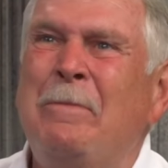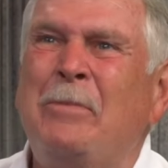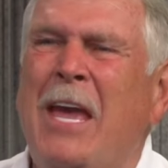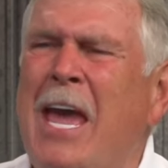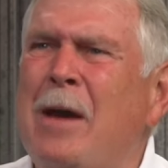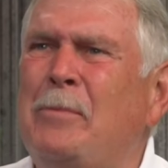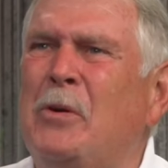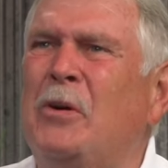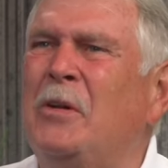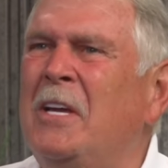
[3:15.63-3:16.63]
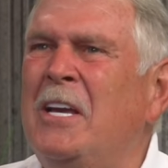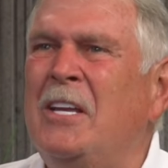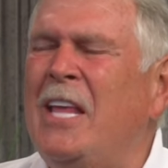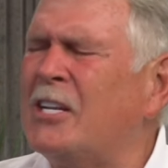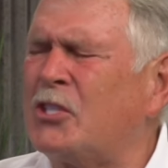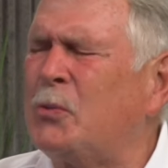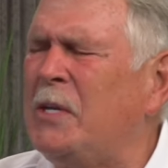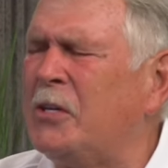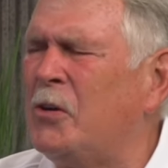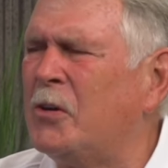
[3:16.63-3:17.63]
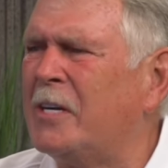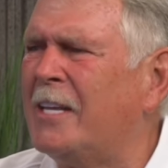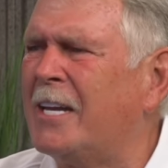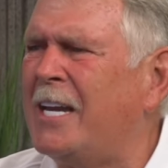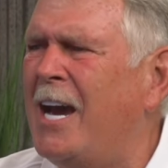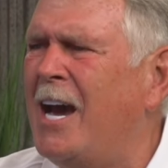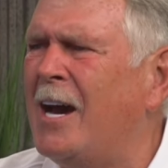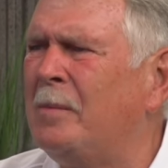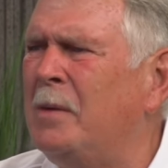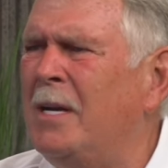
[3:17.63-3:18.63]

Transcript: Apple, that sweet corn on the cob.